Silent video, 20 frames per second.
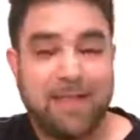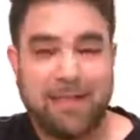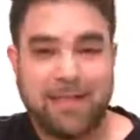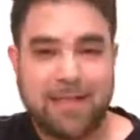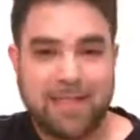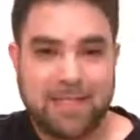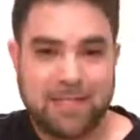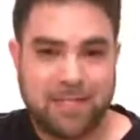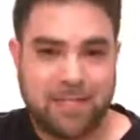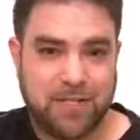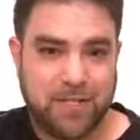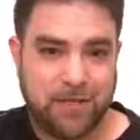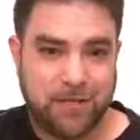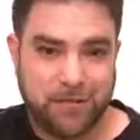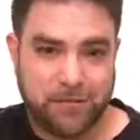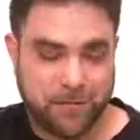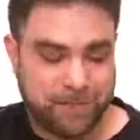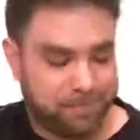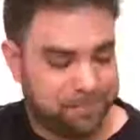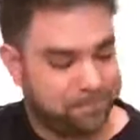Let's
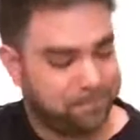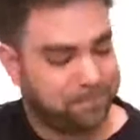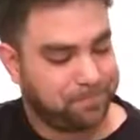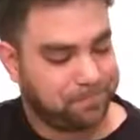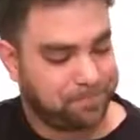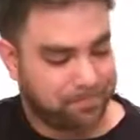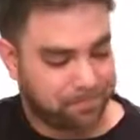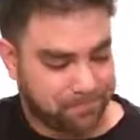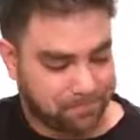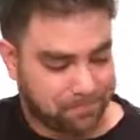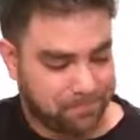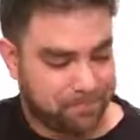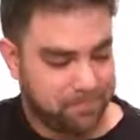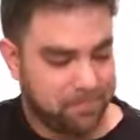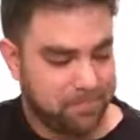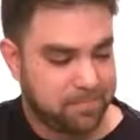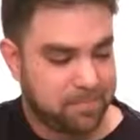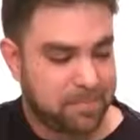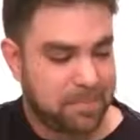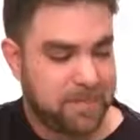tune
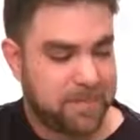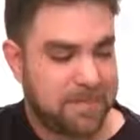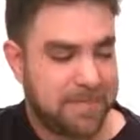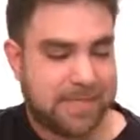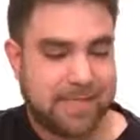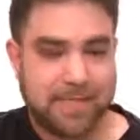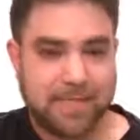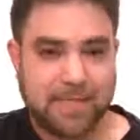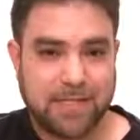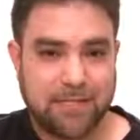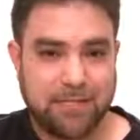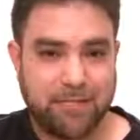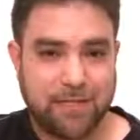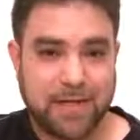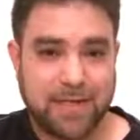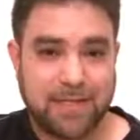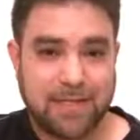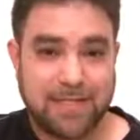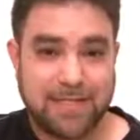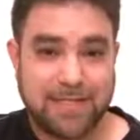the 6th
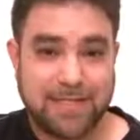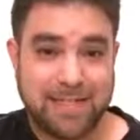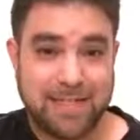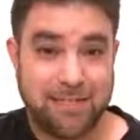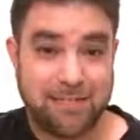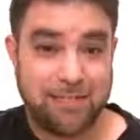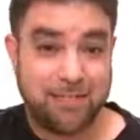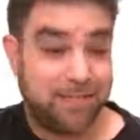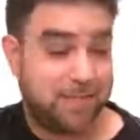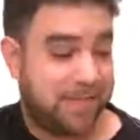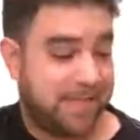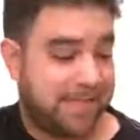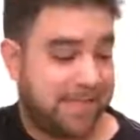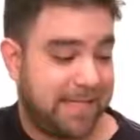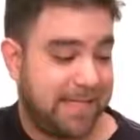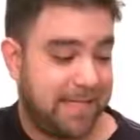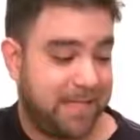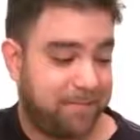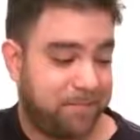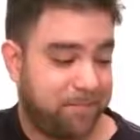string down to
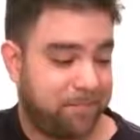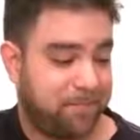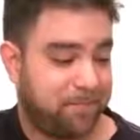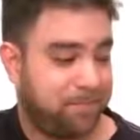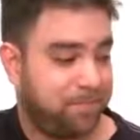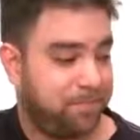C.